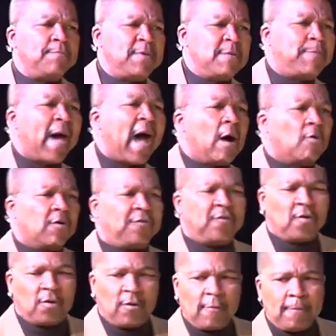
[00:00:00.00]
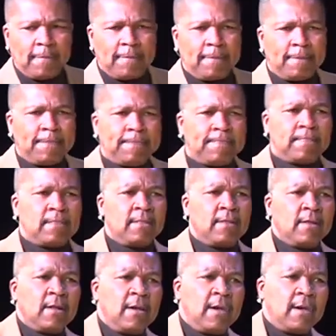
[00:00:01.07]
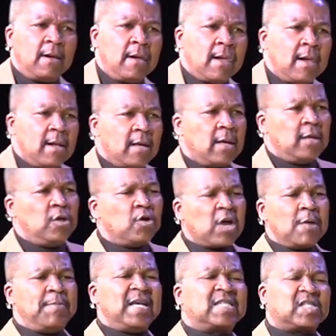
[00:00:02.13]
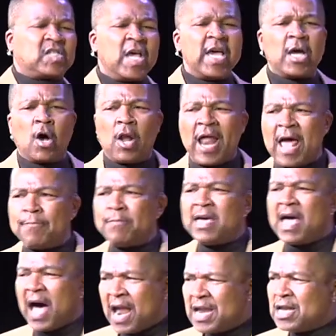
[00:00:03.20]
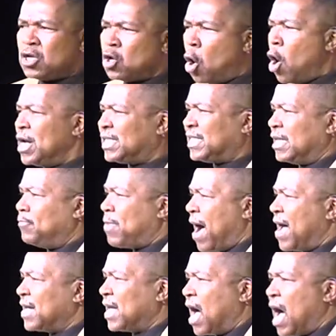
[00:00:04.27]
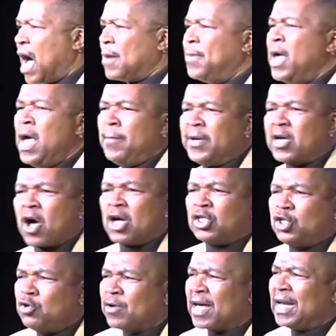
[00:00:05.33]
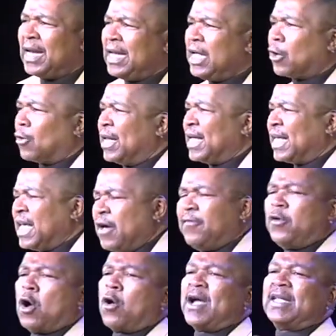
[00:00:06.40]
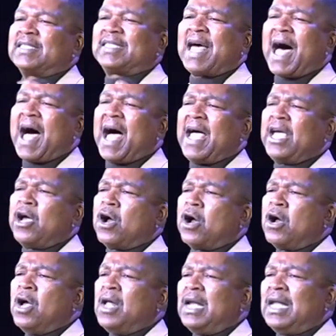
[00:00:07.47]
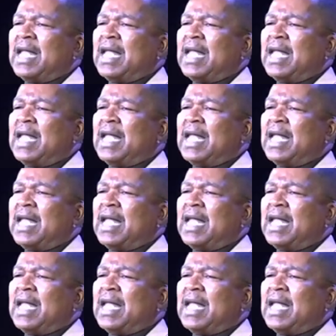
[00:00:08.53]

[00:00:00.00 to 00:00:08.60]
and be powerful. Amen. You can be single and be anointed by God, because you can literally give your entire